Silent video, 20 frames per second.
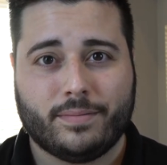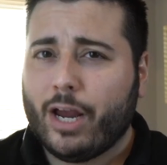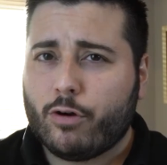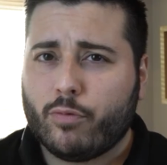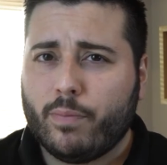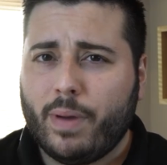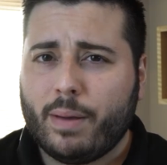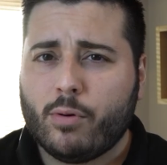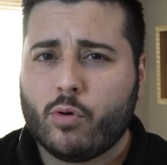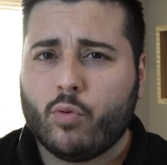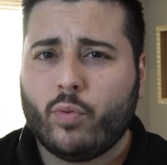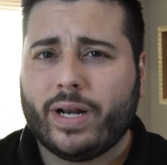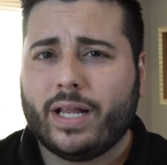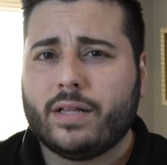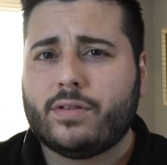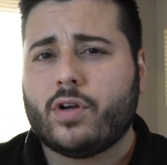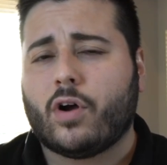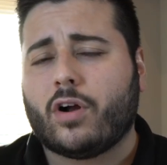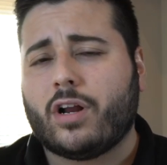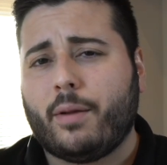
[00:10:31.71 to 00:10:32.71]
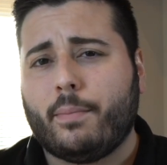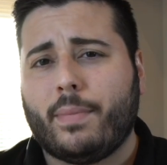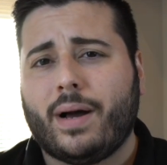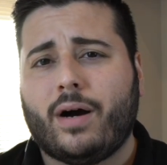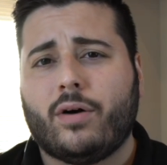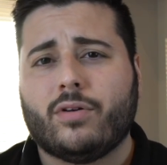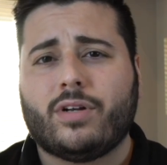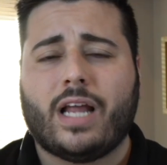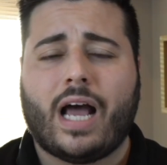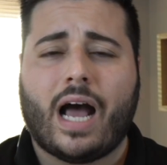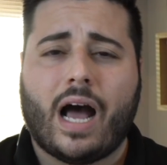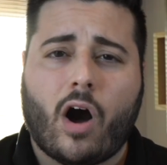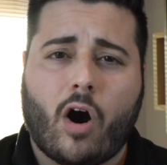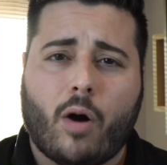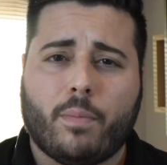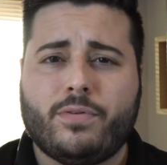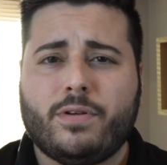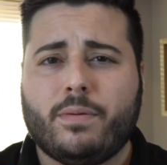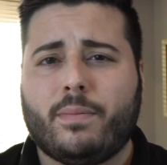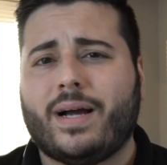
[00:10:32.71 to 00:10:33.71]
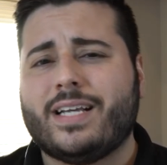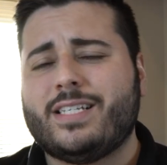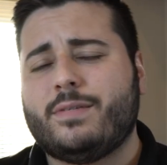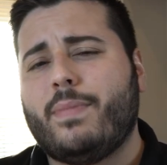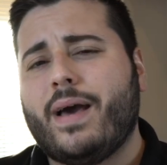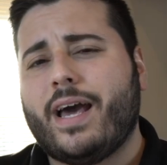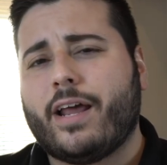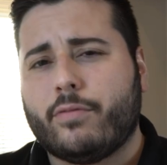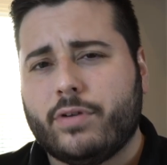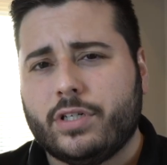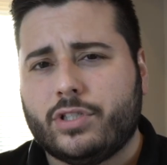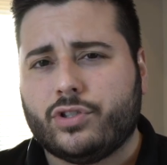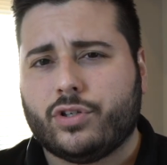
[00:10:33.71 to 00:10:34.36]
And remember when I talked about optimized battery